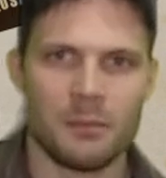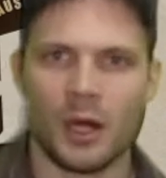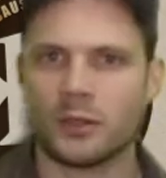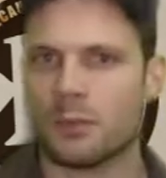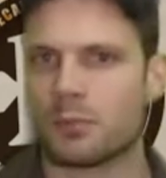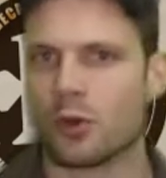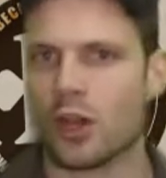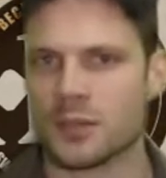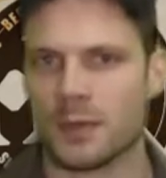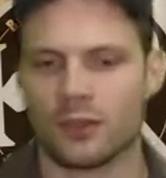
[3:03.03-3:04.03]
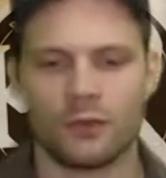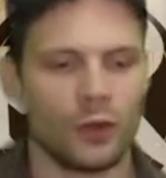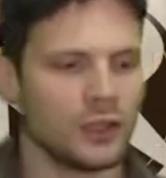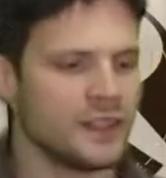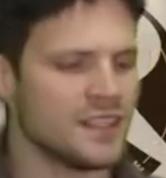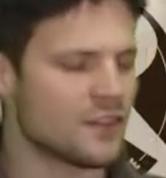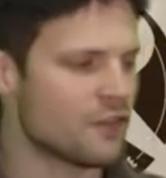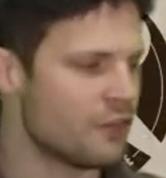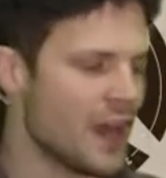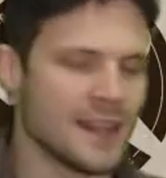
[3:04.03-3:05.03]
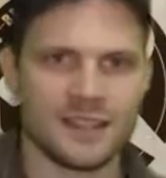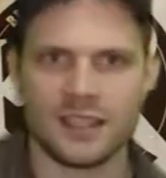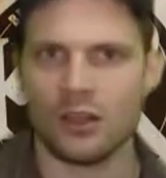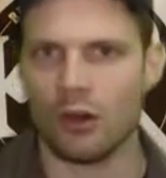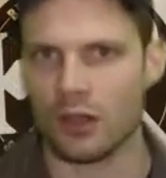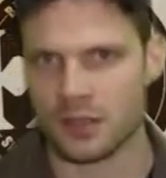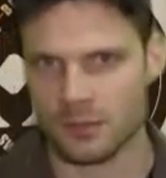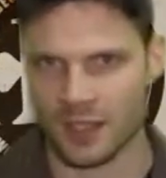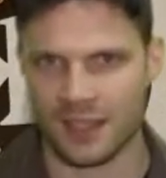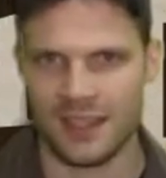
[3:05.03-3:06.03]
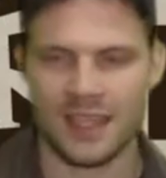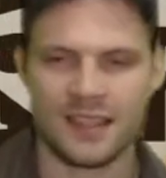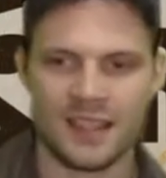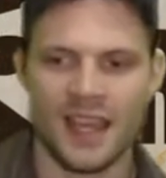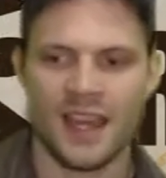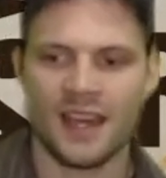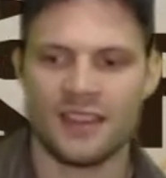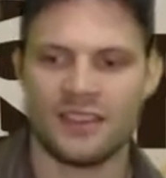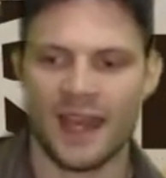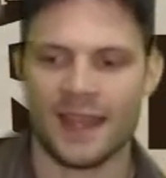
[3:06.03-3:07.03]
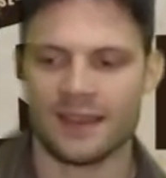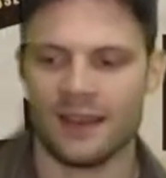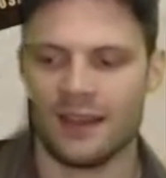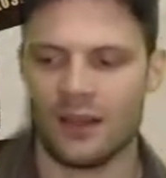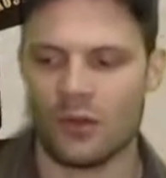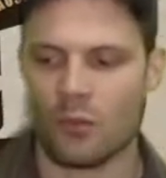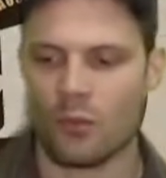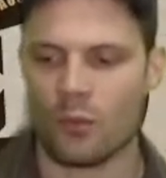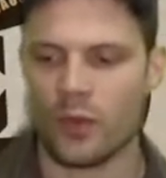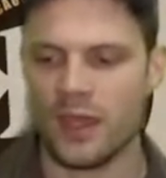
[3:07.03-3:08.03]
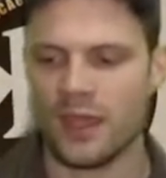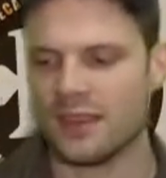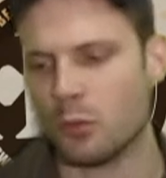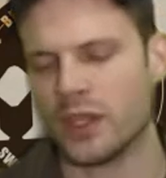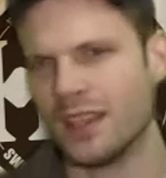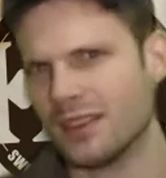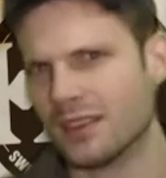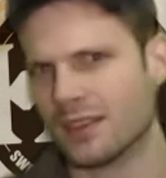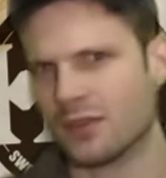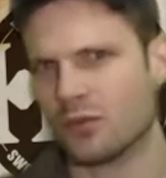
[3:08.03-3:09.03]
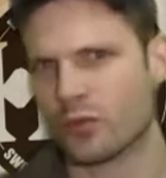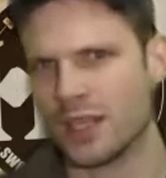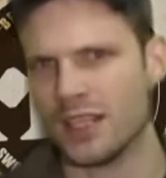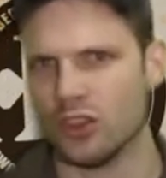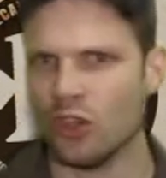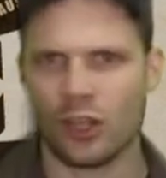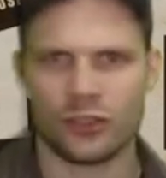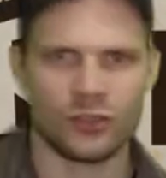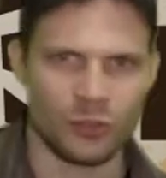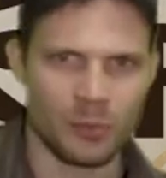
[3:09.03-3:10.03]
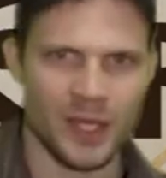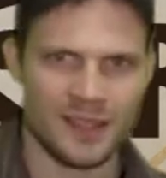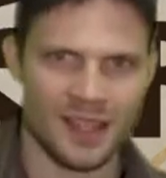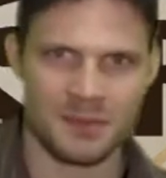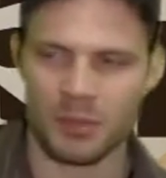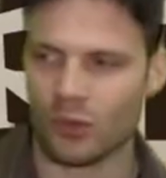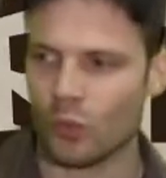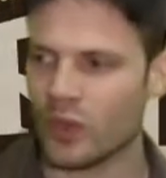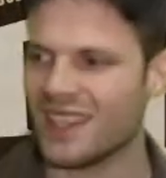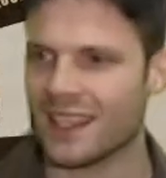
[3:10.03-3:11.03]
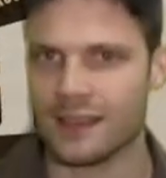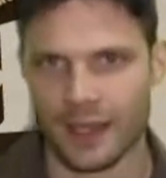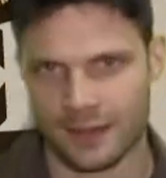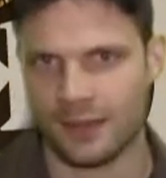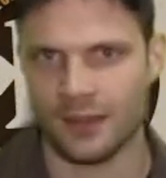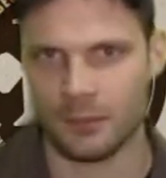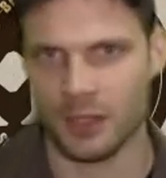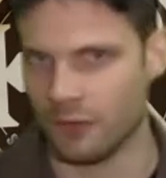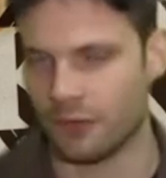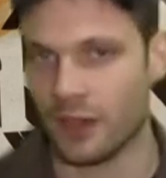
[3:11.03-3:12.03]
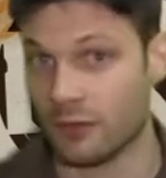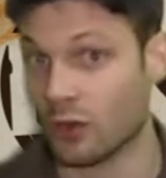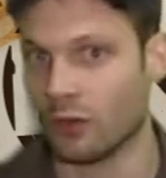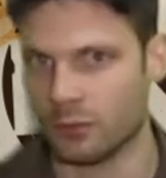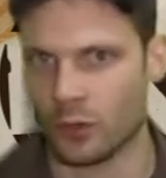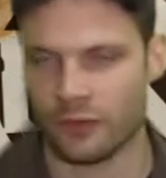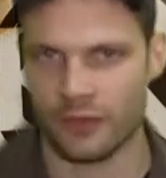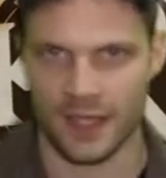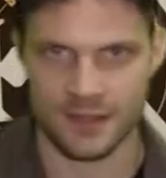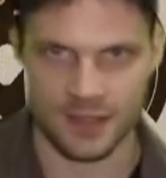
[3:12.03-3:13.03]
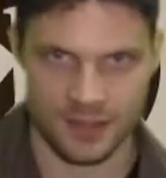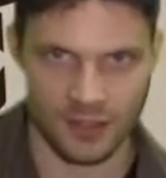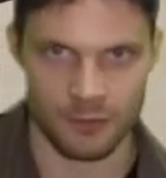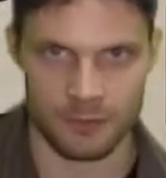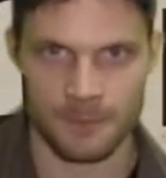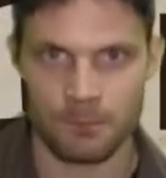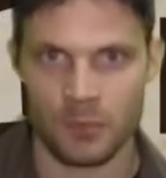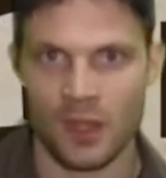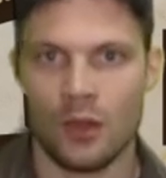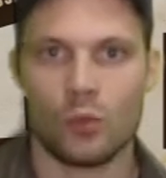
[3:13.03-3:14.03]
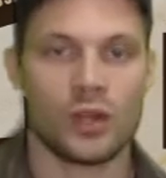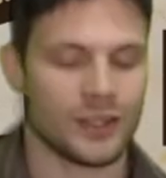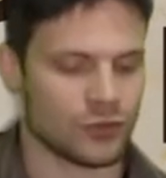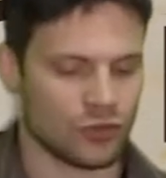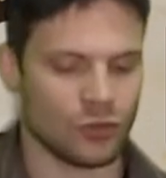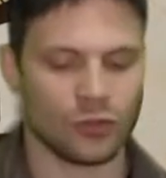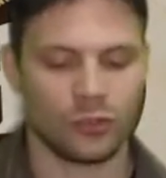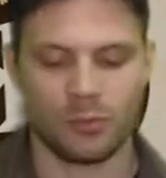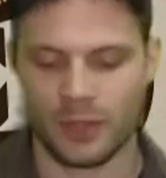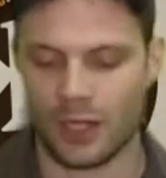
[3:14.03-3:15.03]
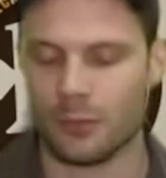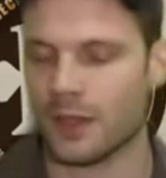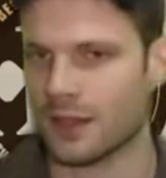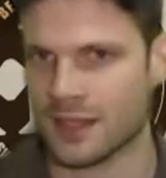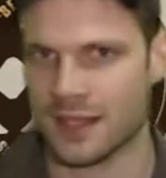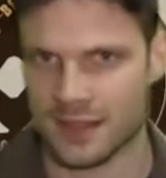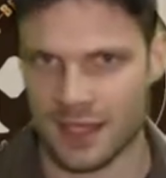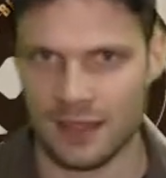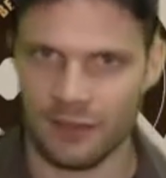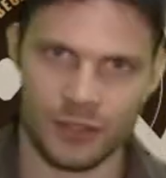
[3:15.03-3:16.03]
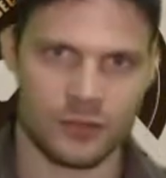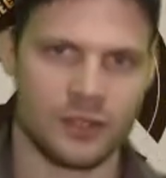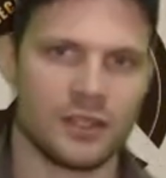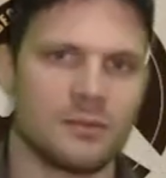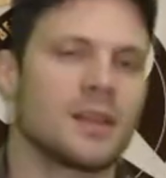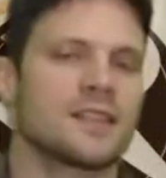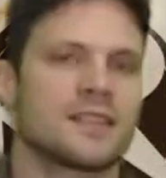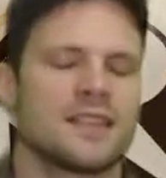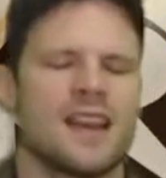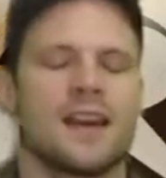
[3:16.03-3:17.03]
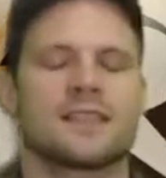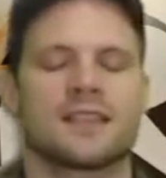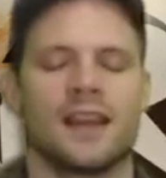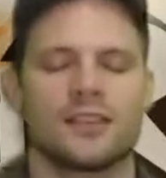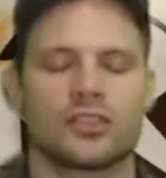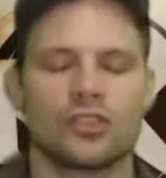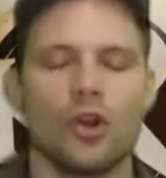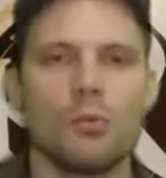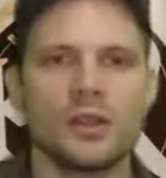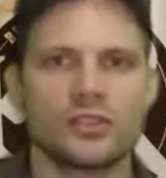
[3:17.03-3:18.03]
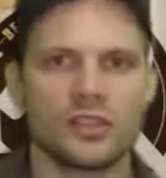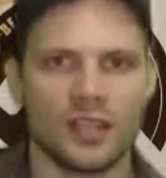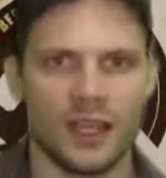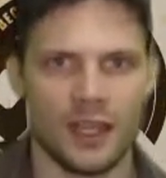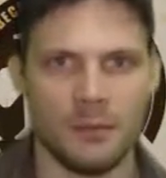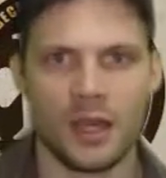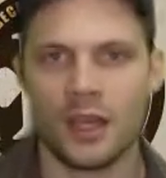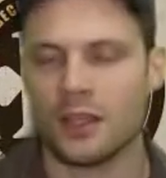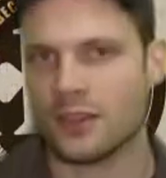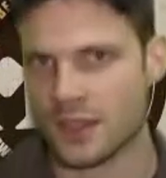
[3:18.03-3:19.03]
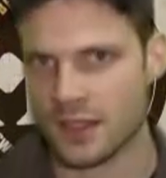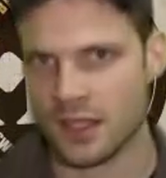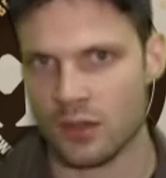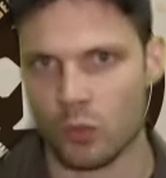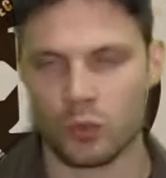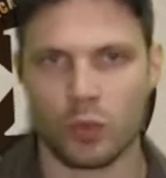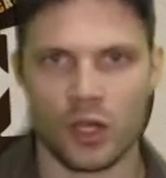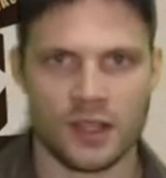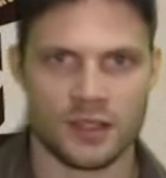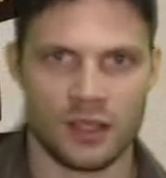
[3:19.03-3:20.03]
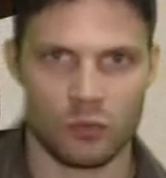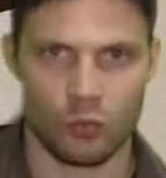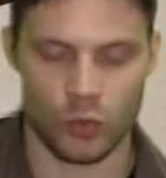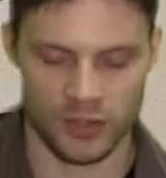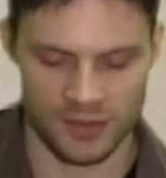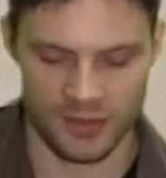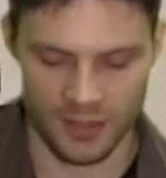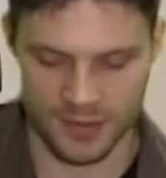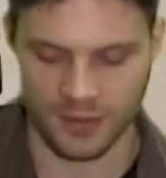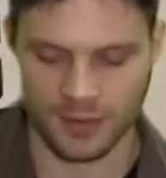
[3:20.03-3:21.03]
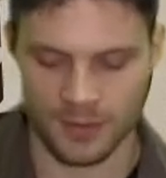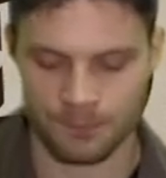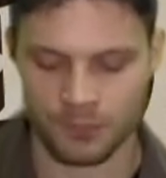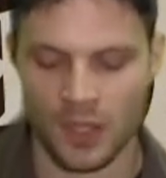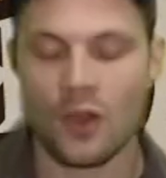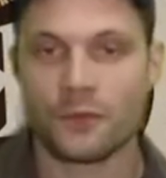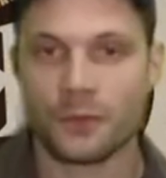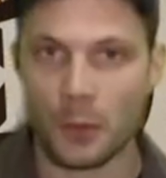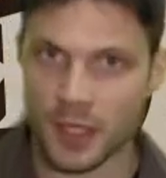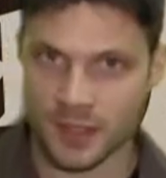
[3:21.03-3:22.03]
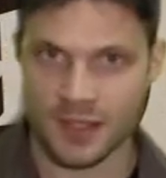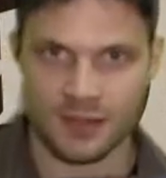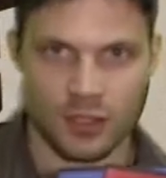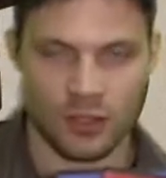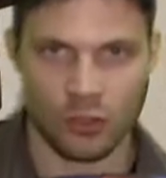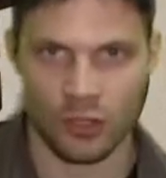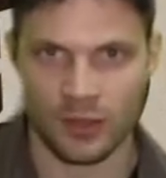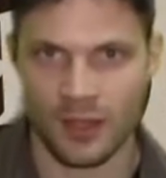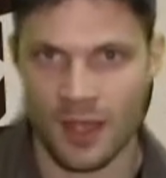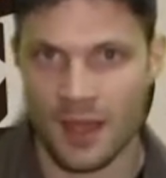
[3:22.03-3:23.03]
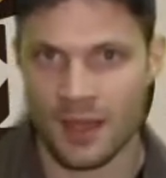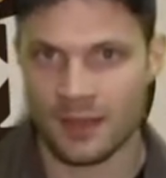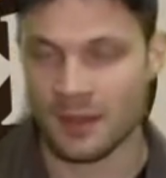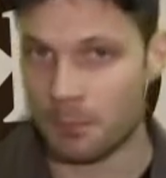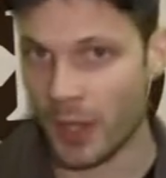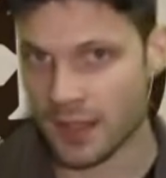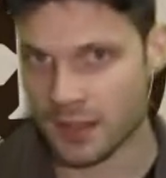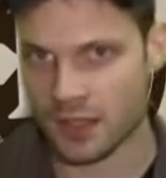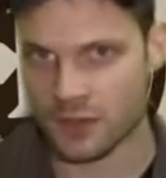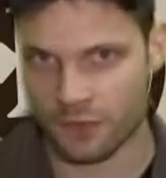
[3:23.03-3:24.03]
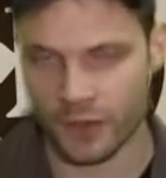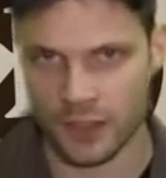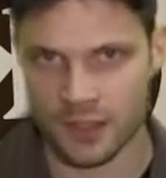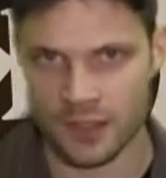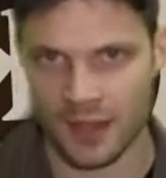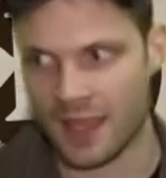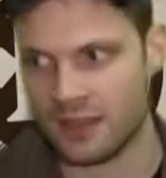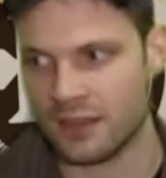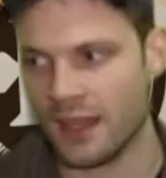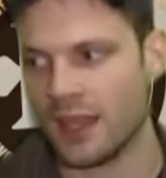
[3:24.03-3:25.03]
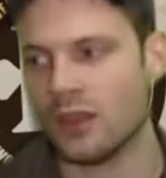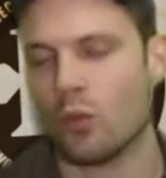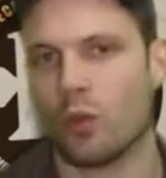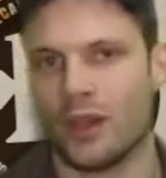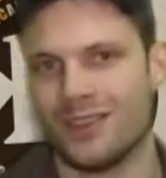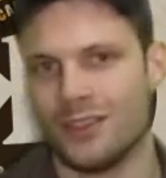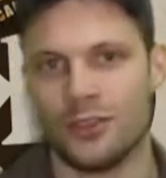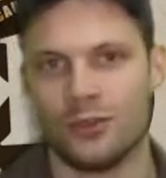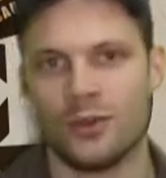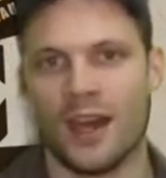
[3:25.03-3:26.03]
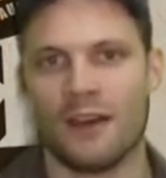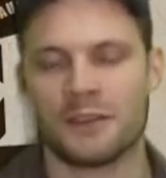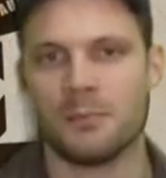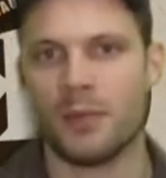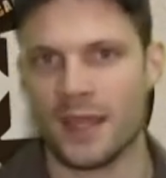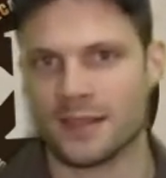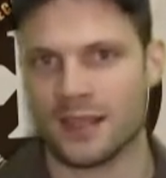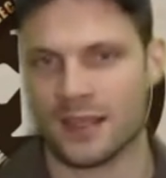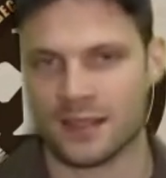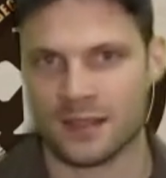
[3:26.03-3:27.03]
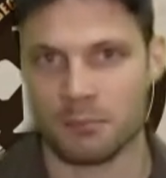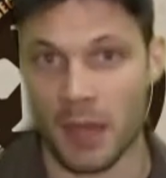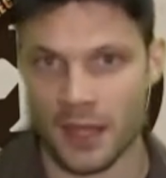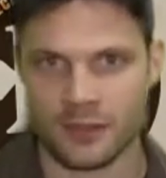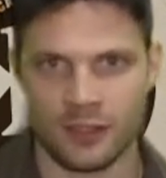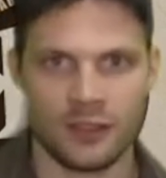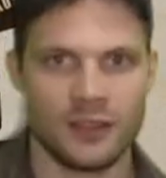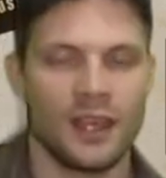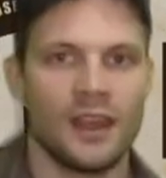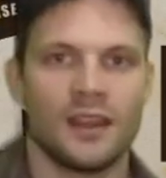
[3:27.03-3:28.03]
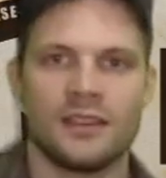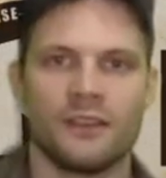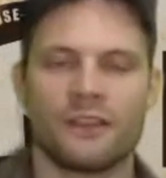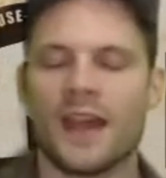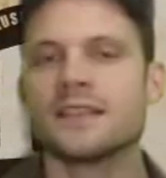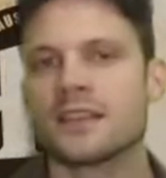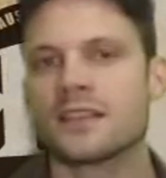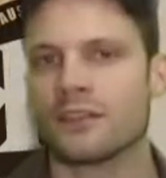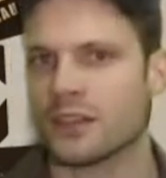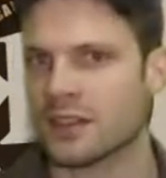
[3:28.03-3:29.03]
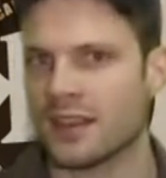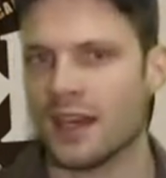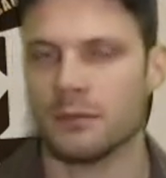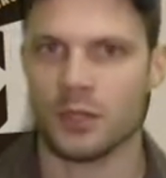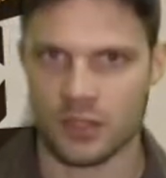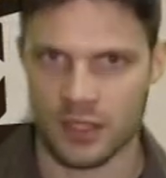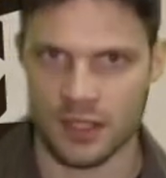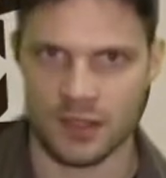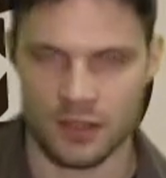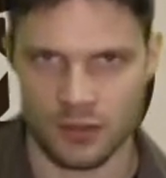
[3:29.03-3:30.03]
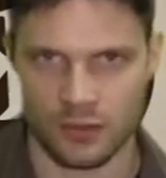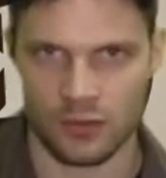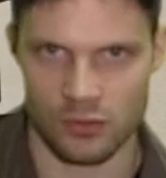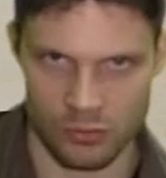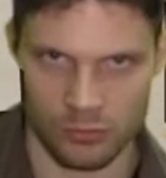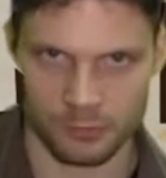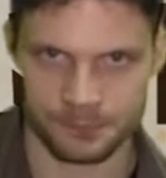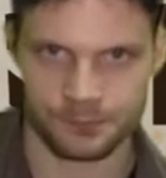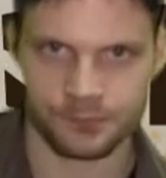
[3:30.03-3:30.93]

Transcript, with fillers: about the prospect of all these fancy, awesome techniques that uh, we, we didn't really not do basics, but we neglected them in favor of more fancy stuff. Whereas Jogo do Pau, because it's a living tradition, because it has had so much time to see what works and what doesn't, focuses on the basics first, and then when you have the basics mastered, the fancy stuff is that much easier to do.